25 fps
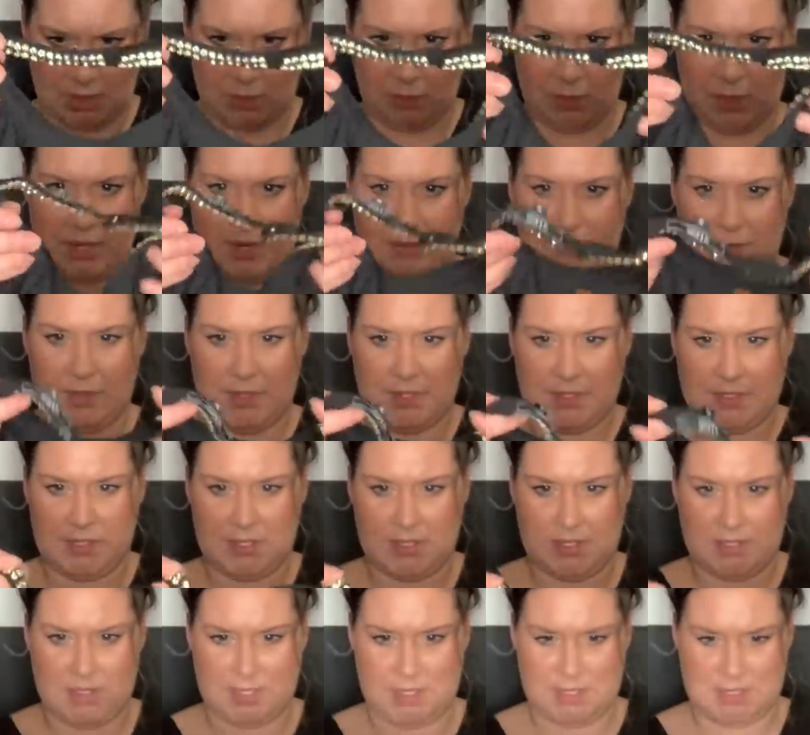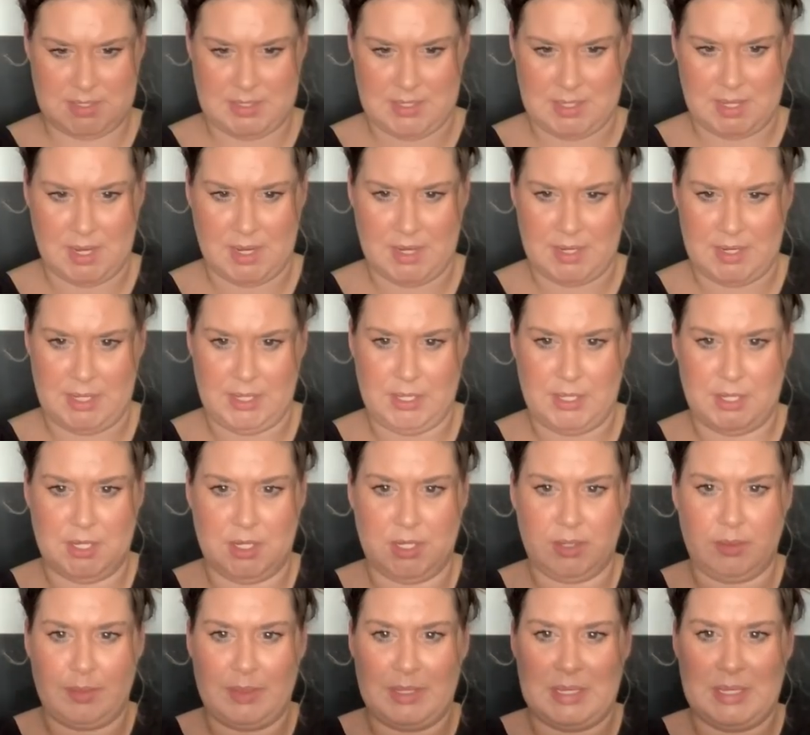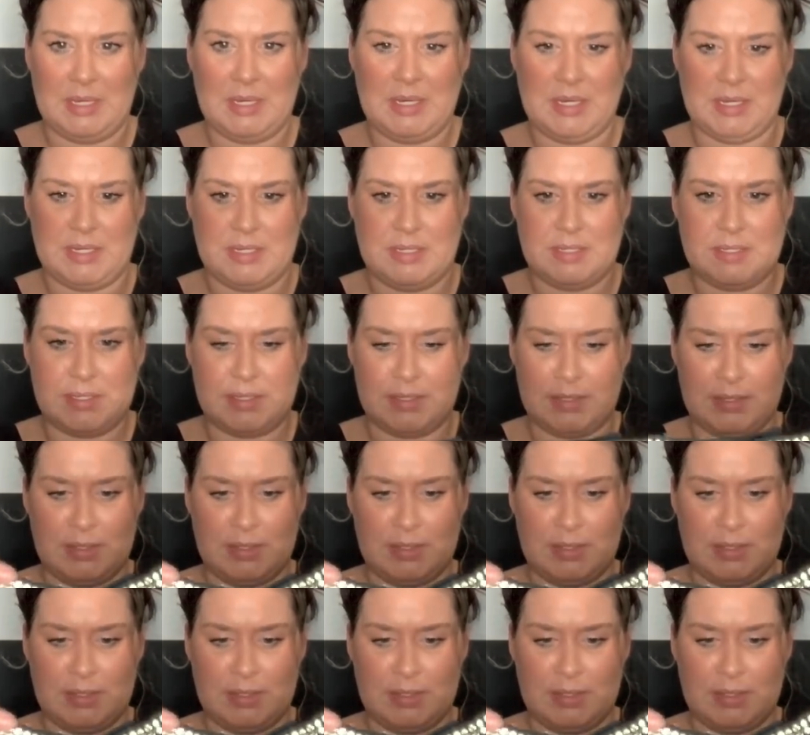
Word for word: whatever this is, is not any good because